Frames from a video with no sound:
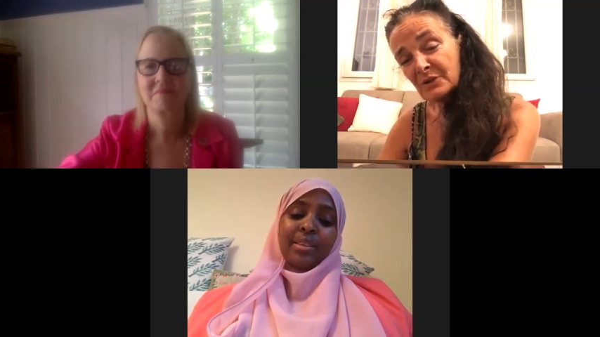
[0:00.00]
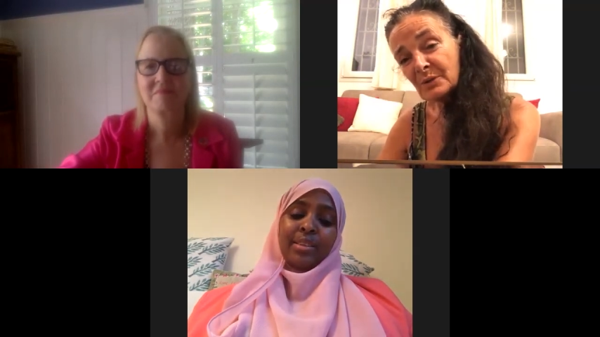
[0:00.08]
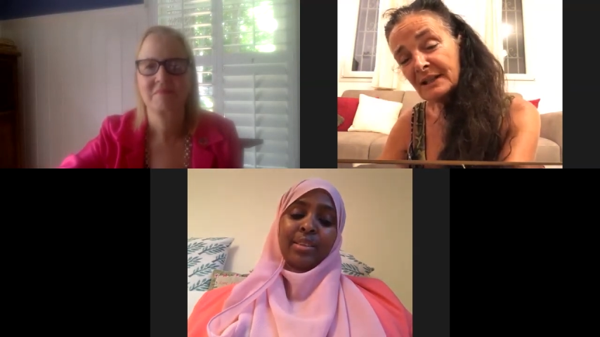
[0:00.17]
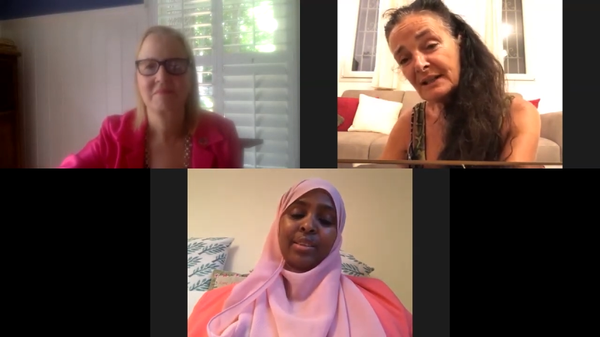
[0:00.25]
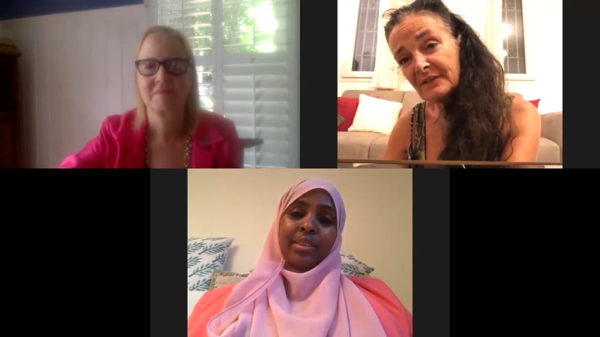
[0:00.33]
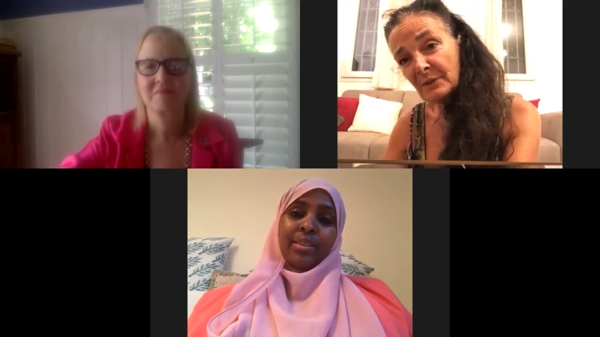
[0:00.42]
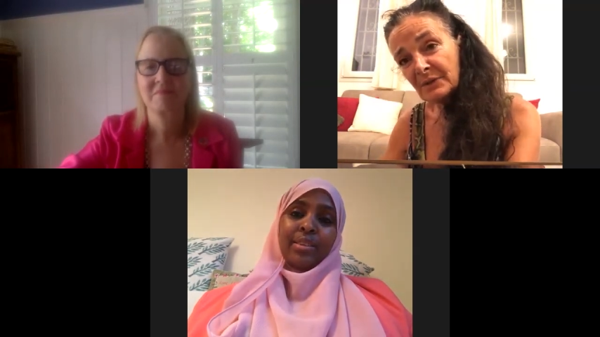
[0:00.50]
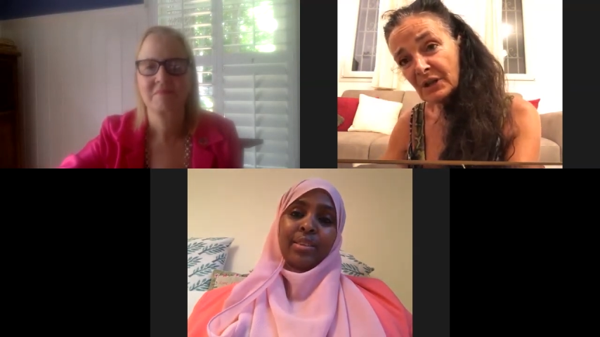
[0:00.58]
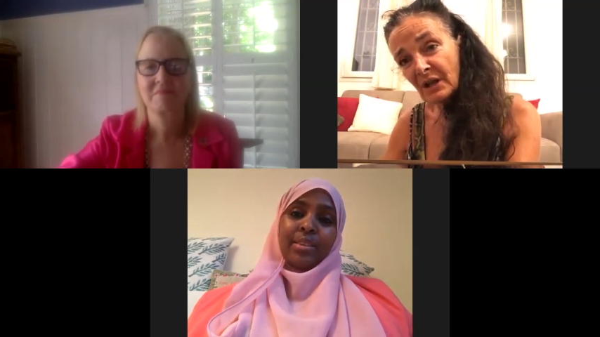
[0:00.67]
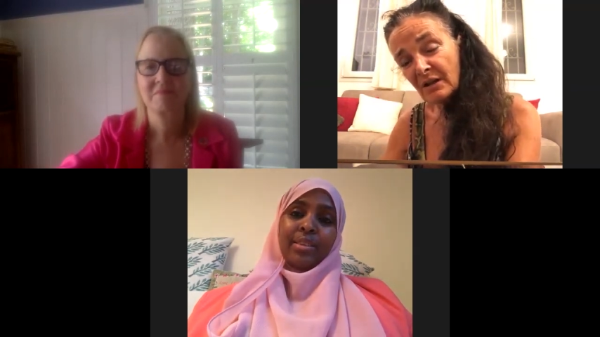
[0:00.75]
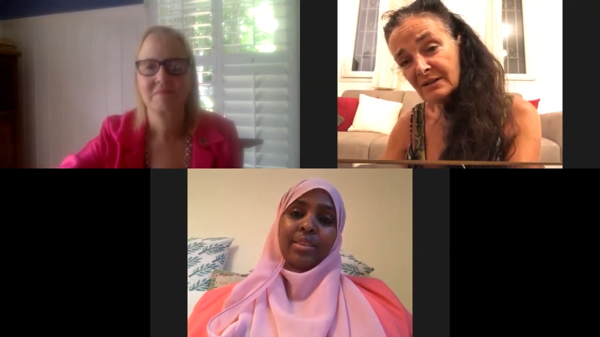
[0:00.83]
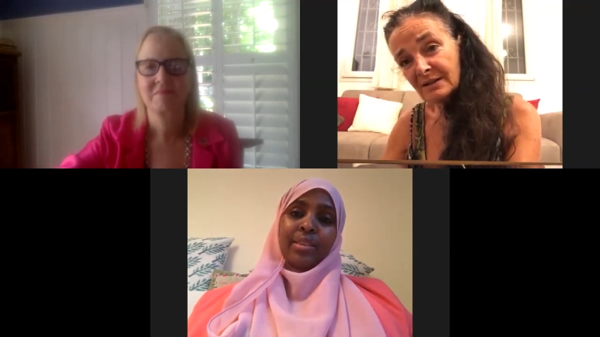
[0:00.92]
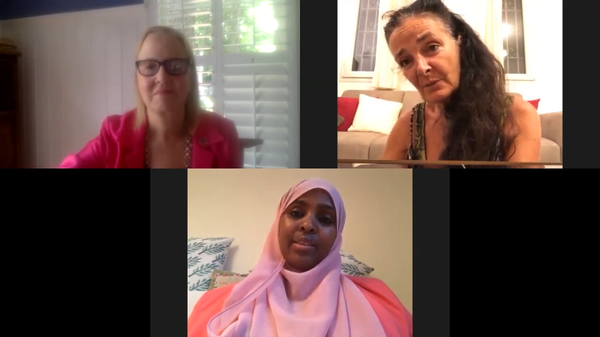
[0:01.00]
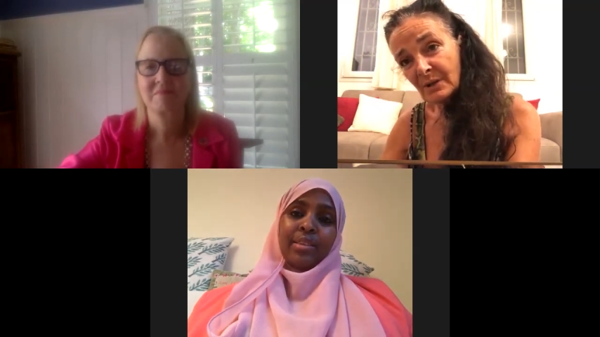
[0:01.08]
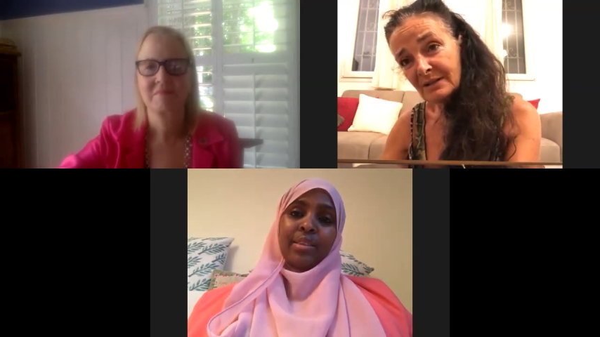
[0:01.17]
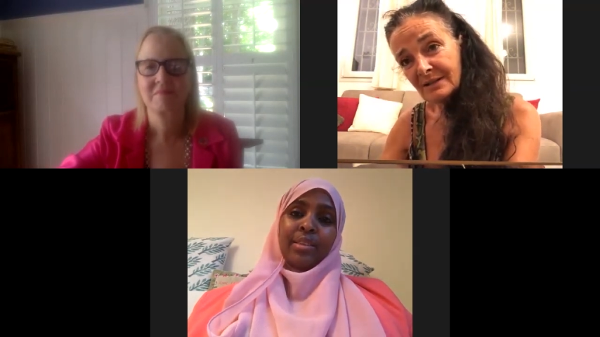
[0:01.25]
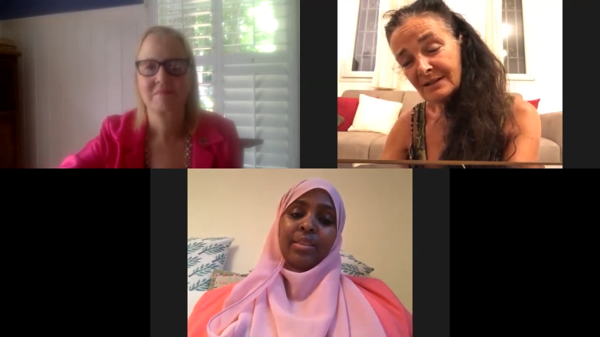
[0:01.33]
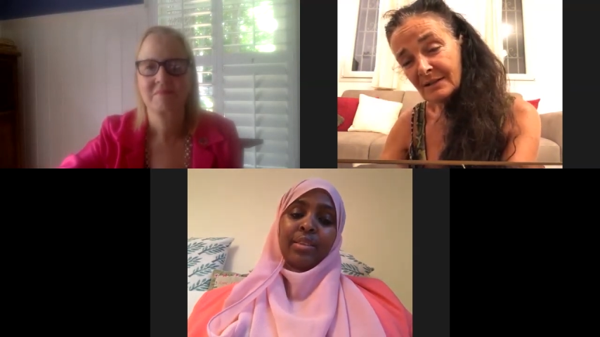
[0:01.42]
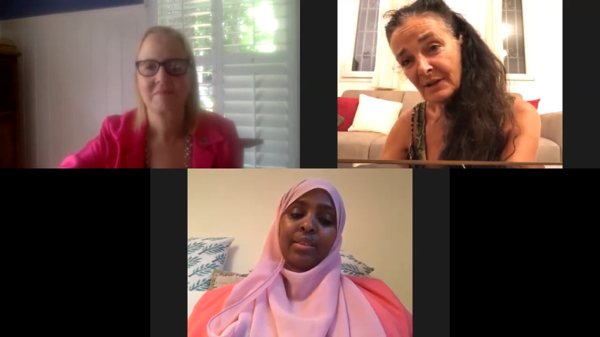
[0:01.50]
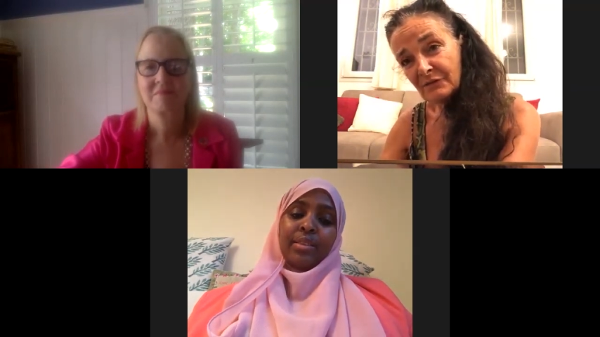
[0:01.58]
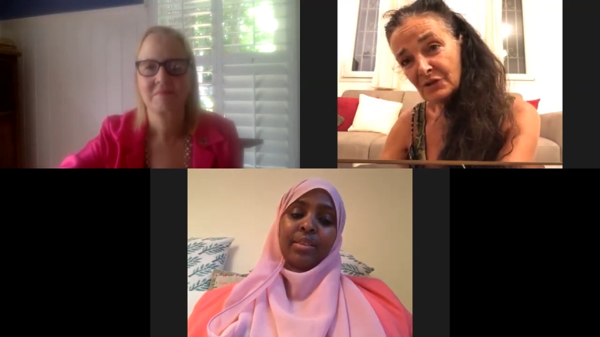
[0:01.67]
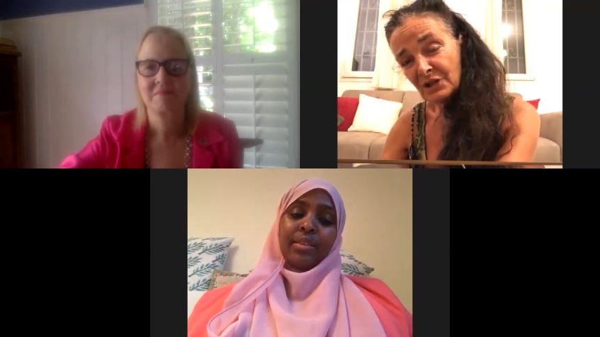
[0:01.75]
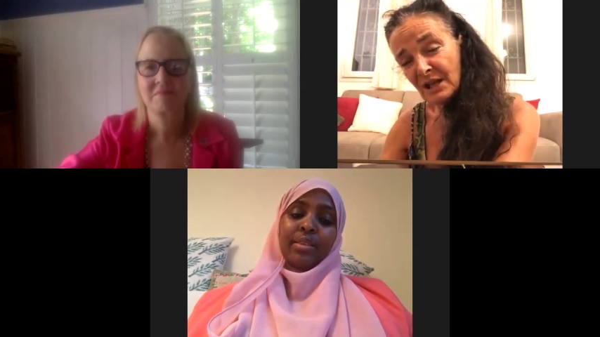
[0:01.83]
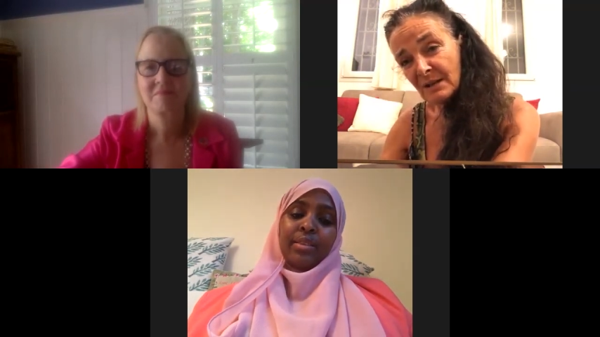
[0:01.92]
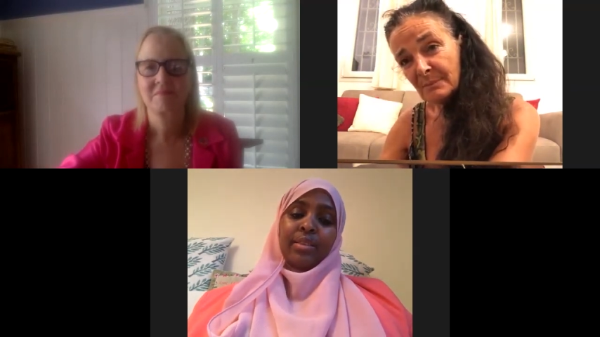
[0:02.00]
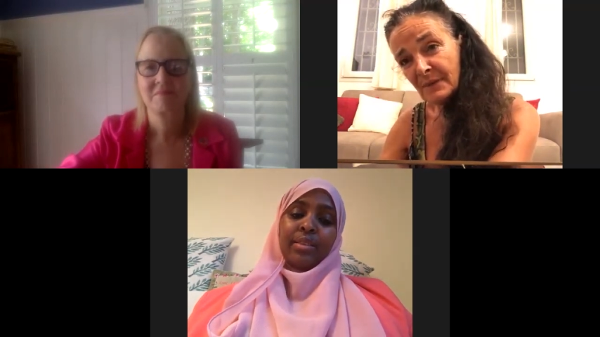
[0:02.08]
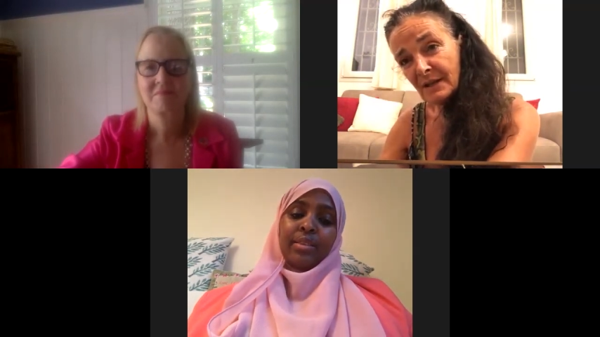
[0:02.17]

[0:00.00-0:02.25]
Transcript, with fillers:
Speaker 1: who are living with the consequences of FGM